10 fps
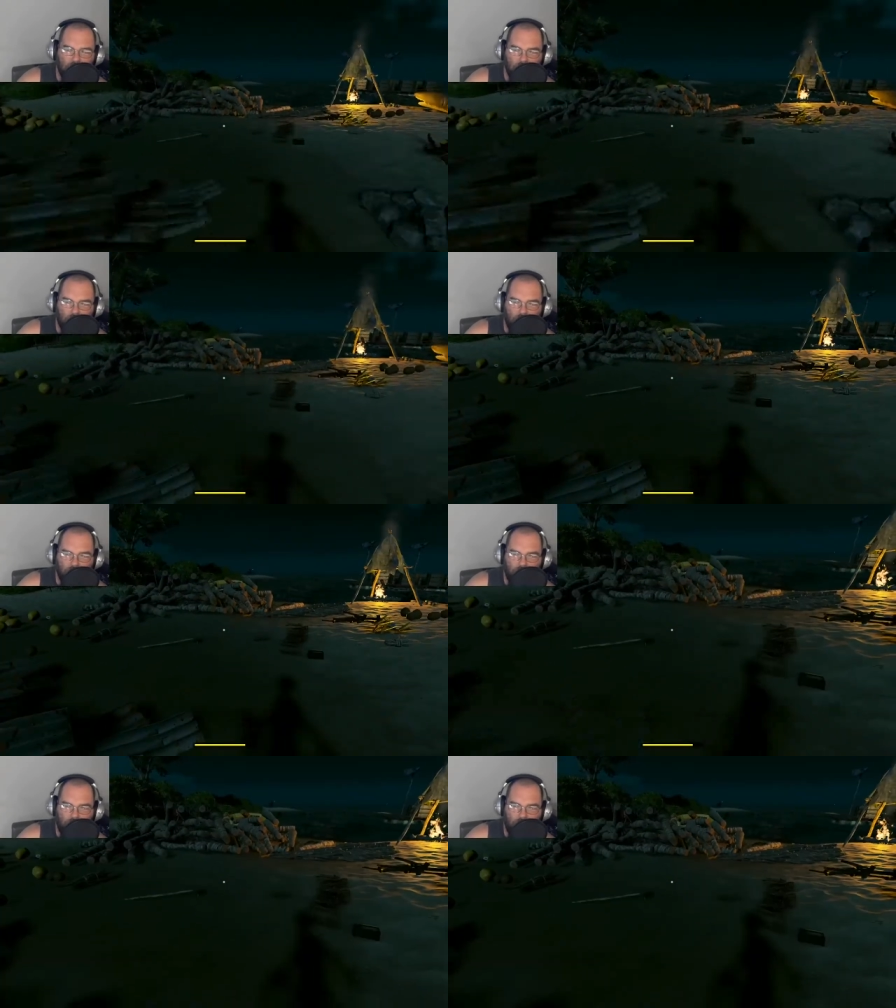
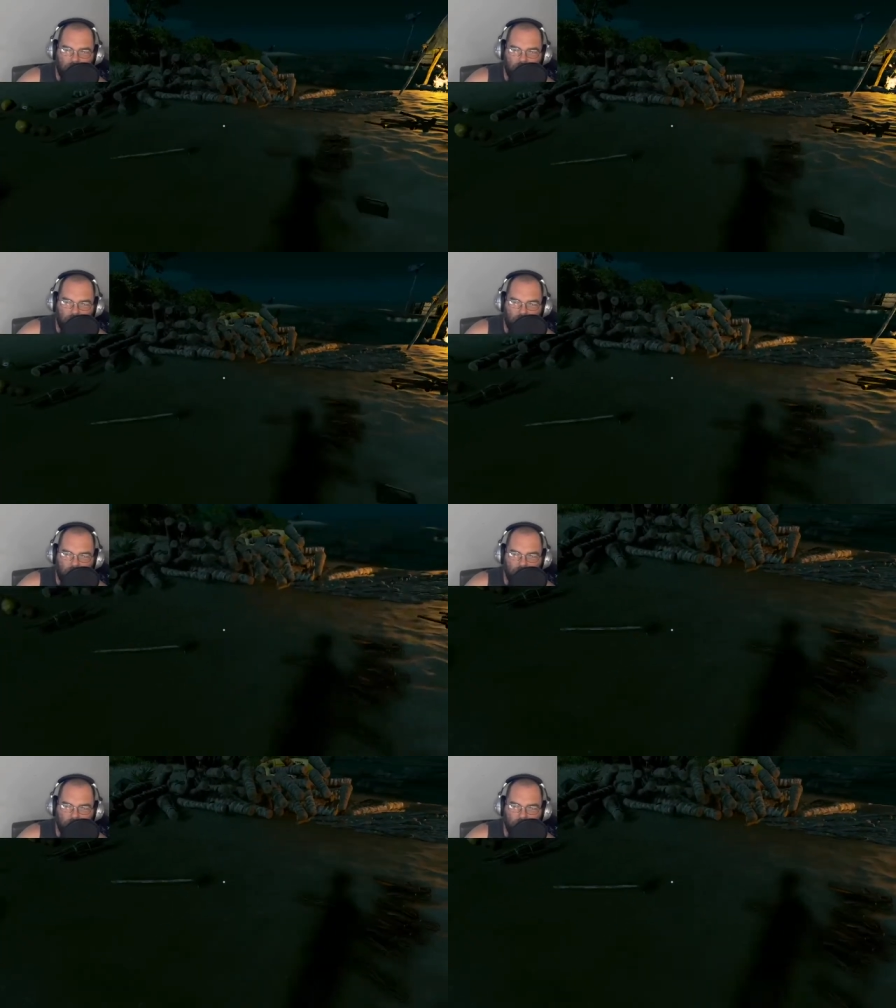wood and all kind of
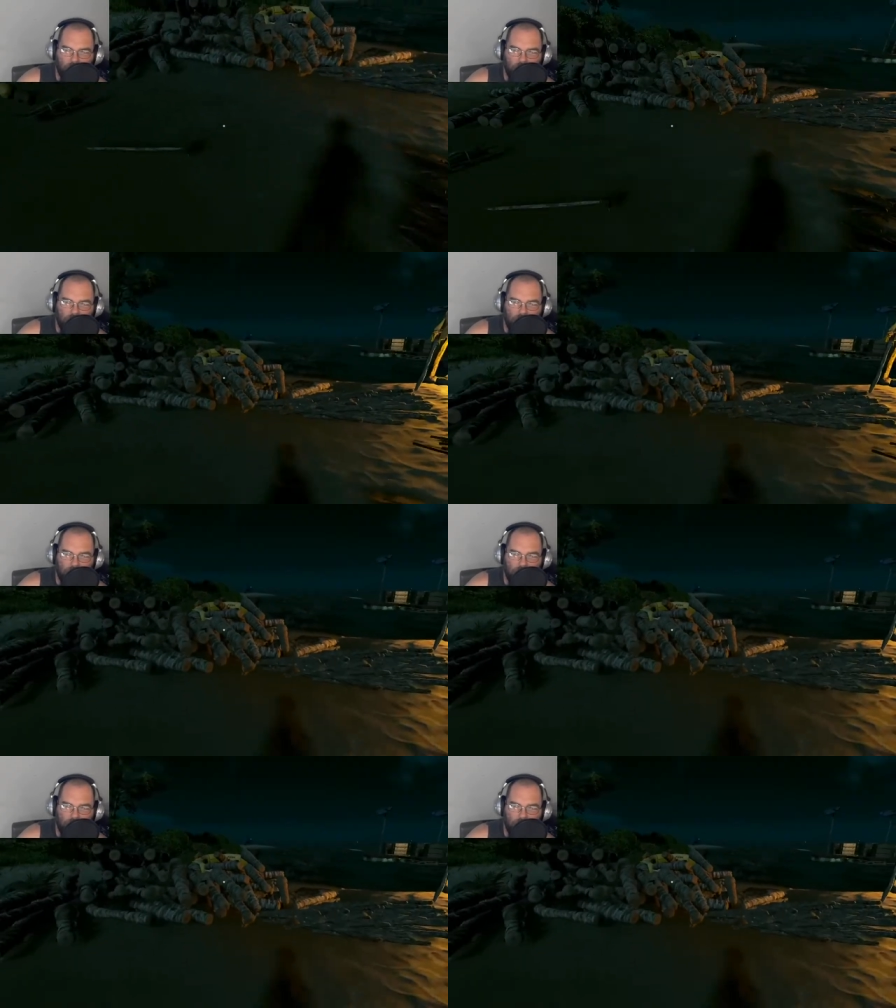other stuff.